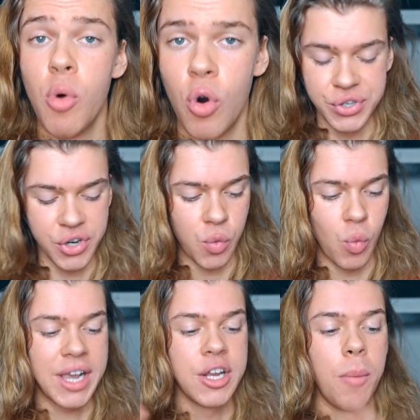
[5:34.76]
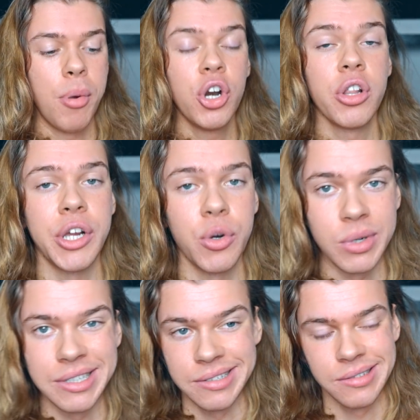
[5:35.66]
more, you start waking up earlier.
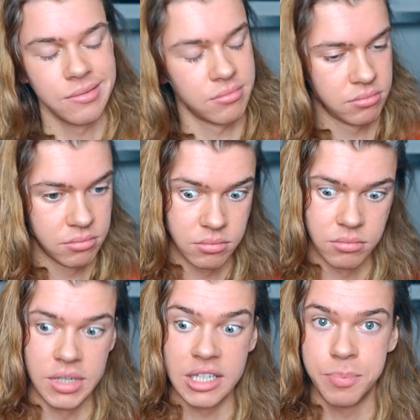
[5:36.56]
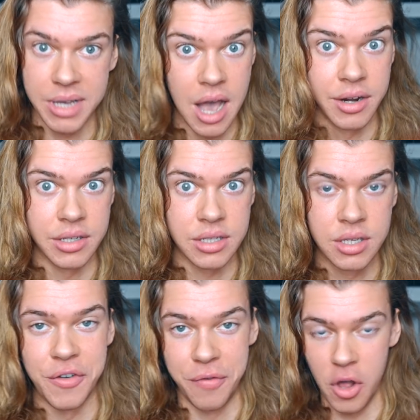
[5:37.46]
Let's be
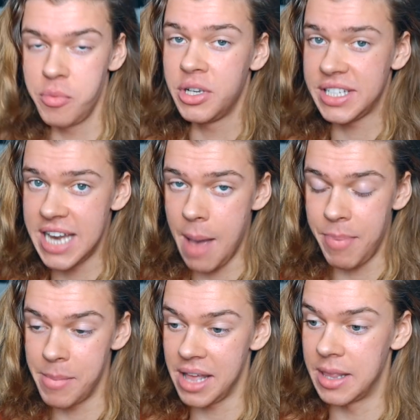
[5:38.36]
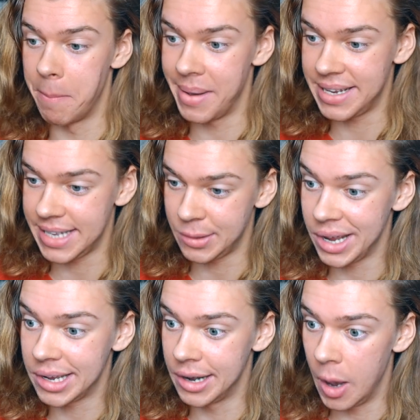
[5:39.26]
honest. If you follow me on Snap, I'm not the best at
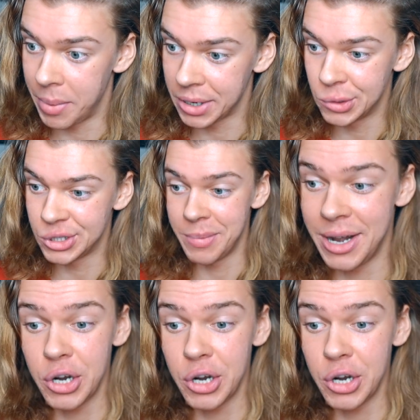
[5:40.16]
waking up and going to bed